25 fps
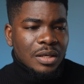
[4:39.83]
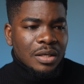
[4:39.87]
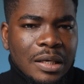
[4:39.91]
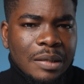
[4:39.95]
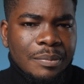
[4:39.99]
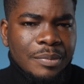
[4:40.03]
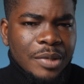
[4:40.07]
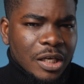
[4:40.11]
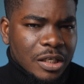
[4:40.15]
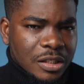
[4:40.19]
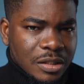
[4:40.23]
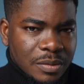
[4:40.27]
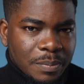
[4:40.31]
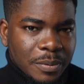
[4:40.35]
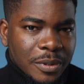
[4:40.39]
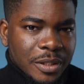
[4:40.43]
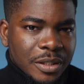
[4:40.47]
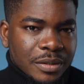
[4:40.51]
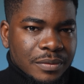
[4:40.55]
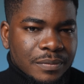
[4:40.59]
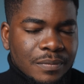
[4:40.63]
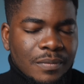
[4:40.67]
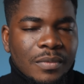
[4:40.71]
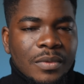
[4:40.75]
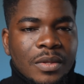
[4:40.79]
Let me
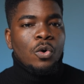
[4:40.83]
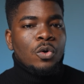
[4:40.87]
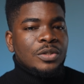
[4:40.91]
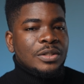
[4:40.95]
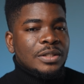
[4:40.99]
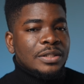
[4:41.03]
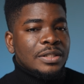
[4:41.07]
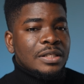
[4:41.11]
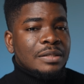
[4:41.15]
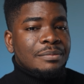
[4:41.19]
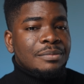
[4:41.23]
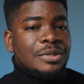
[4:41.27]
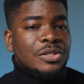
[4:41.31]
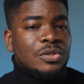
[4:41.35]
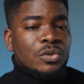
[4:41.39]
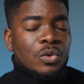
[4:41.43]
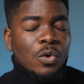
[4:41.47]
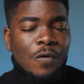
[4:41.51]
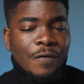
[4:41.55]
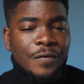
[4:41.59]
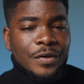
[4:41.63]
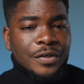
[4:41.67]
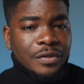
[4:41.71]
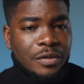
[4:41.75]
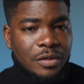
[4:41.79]
explain. OTT means
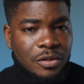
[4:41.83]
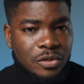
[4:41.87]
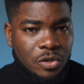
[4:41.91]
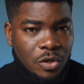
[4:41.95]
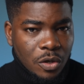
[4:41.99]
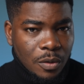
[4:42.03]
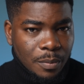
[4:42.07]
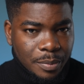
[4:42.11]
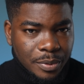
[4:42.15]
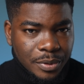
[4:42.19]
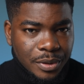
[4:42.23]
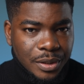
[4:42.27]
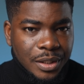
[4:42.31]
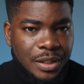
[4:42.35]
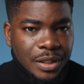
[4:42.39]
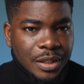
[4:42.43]
over the top.